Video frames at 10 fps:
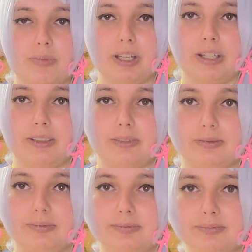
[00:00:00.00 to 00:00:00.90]
you know,
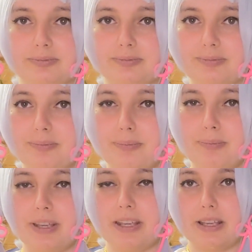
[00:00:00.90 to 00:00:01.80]

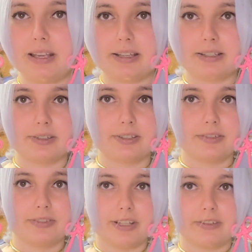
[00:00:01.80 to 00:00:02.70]
be
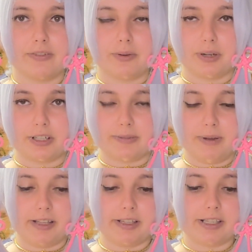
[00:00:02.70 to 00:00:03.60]
exclusively for
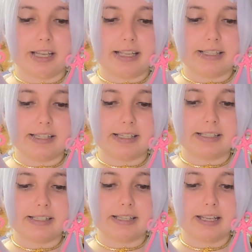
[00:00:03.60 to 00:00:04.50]
smaller
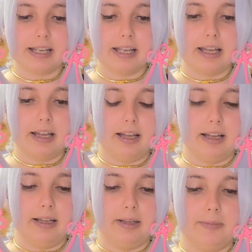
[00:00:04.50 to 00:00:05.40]
sizes.
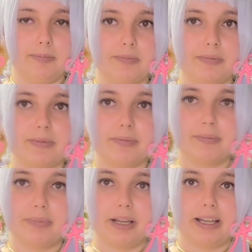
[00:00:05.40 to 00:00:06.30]

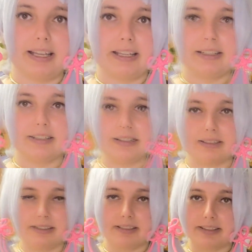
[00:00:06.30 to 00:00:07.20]
But
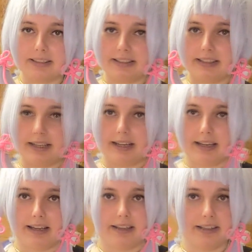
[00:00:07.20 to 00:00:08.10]

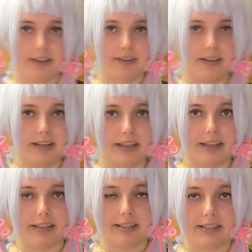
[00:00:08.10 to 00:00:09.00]
yeah, here it
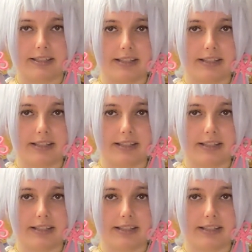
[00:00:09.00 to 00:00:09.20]
is.